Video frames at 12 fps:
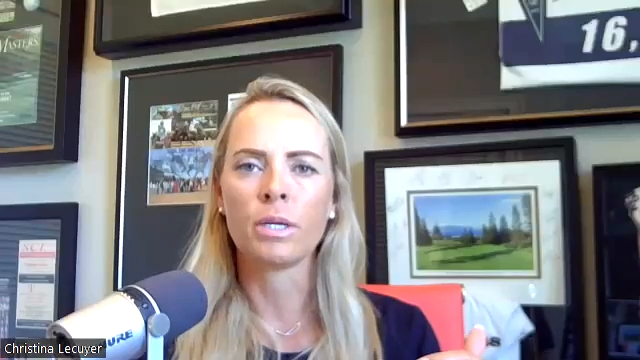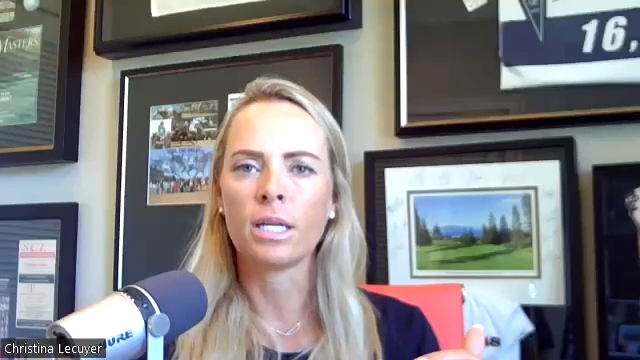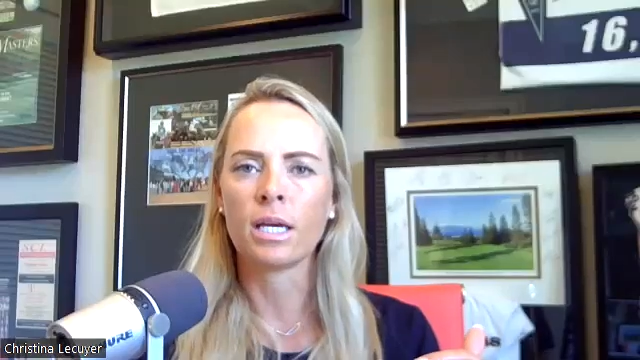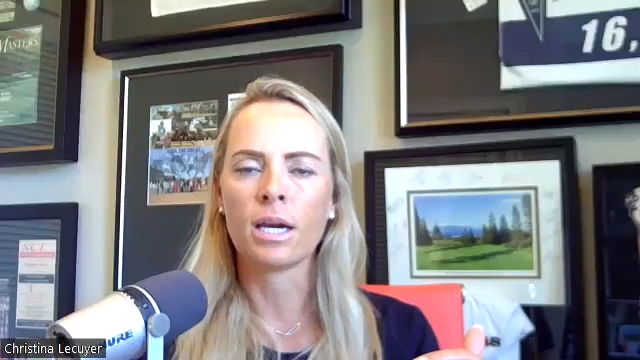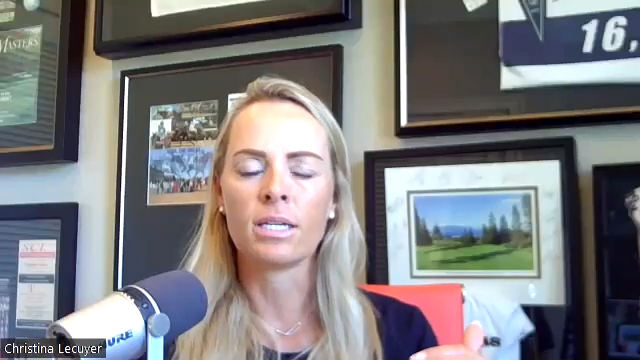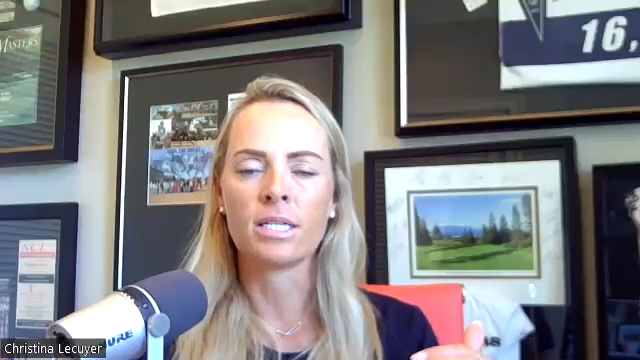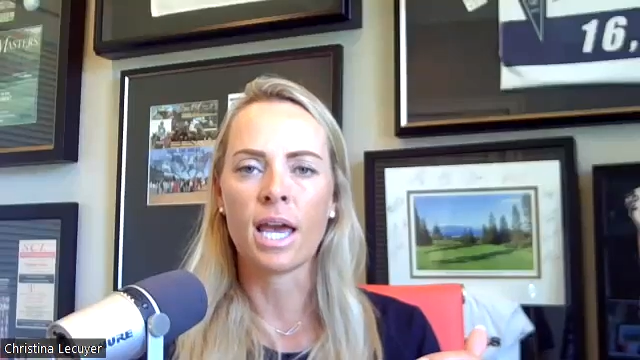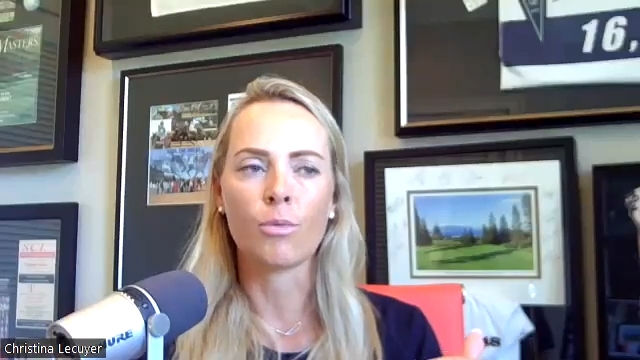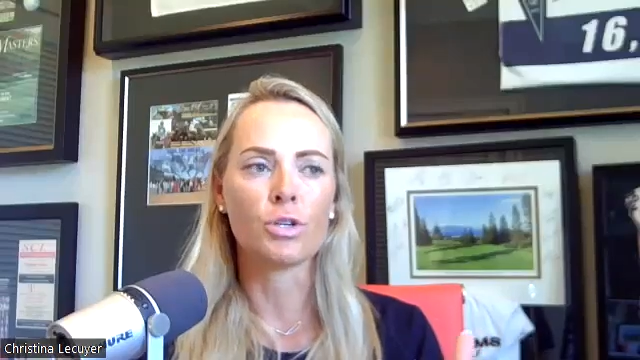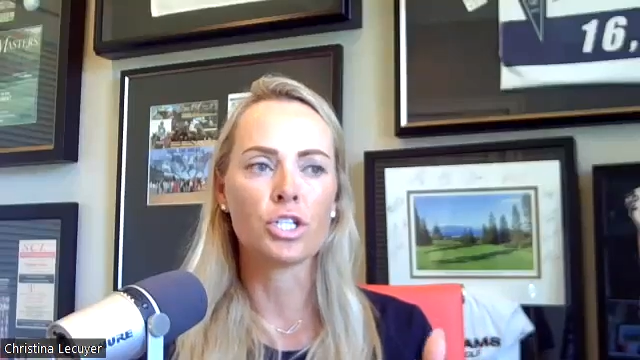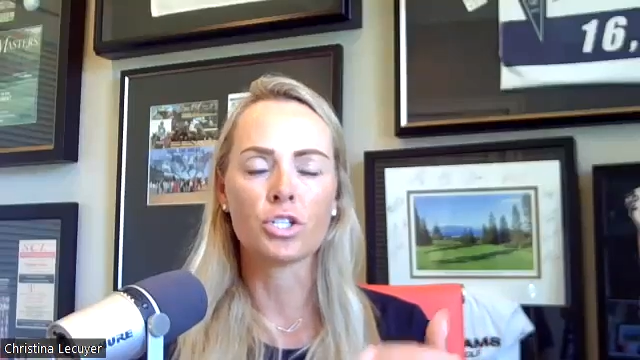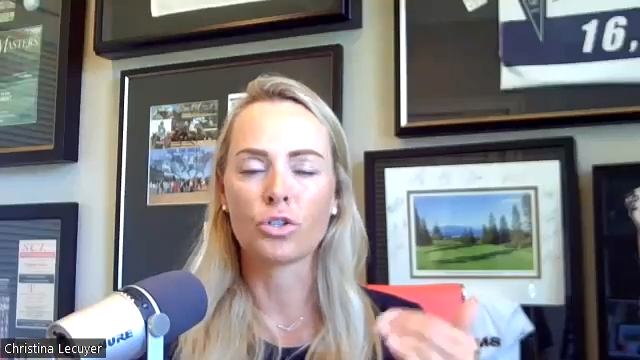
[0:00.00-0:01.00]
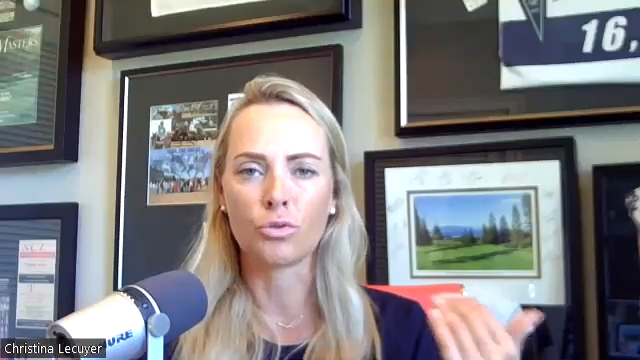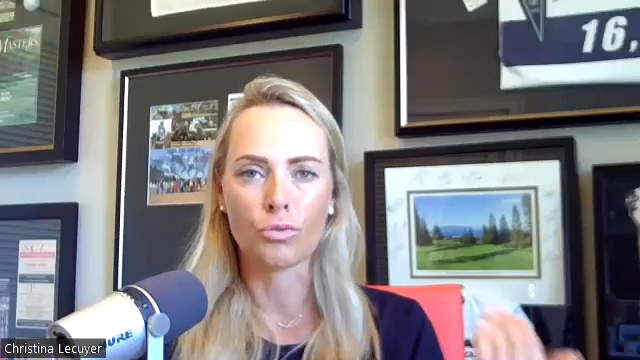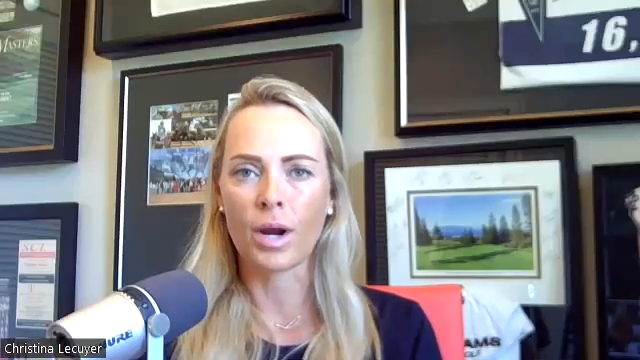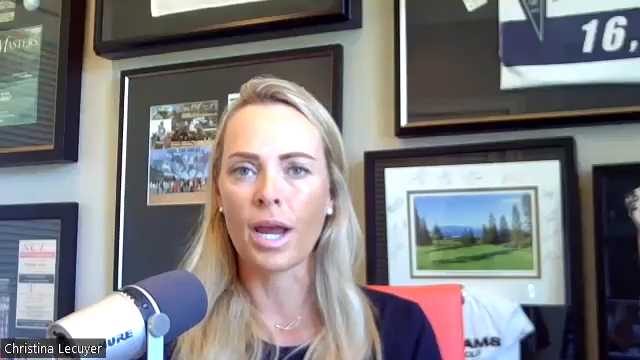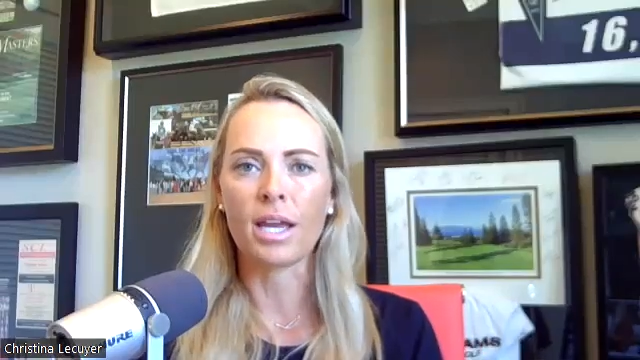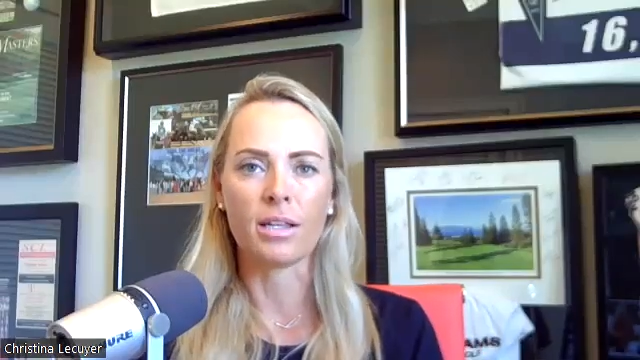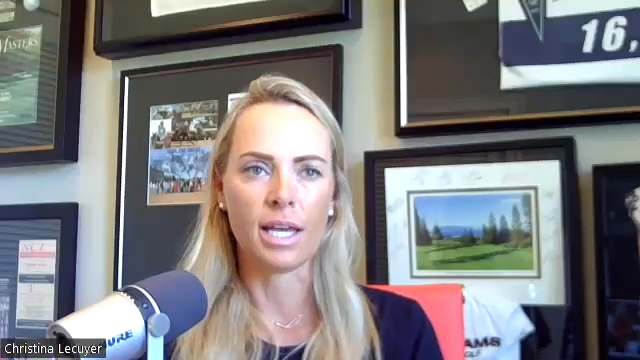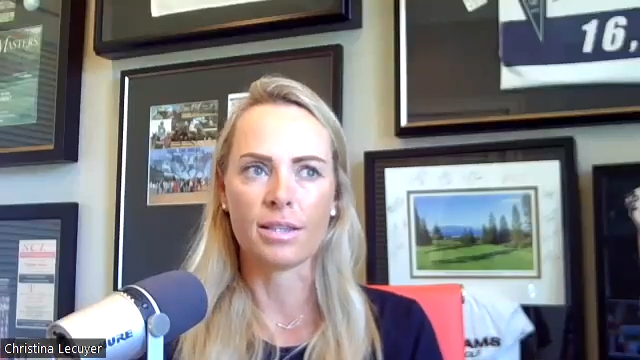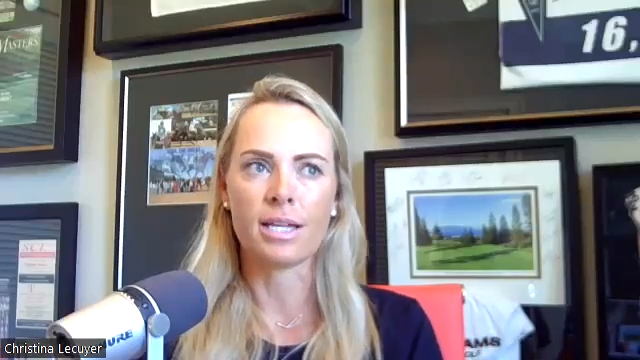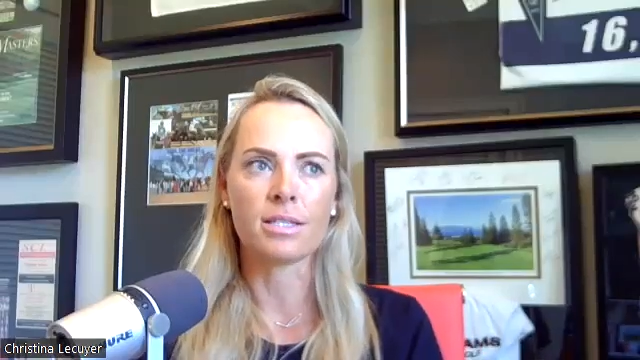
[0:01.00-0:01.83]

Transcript: media a day, which is great. Like,